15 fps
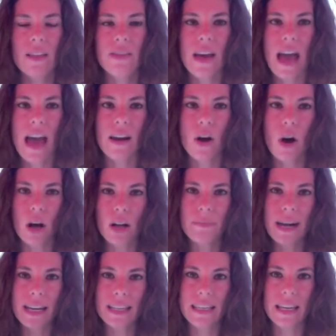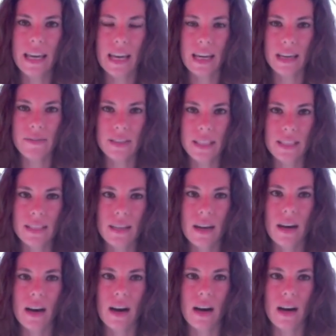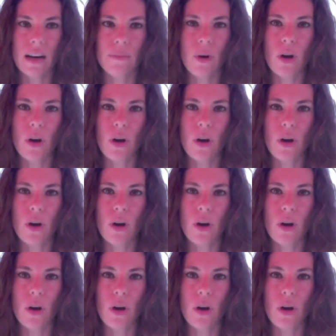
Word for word: that all my gifts um,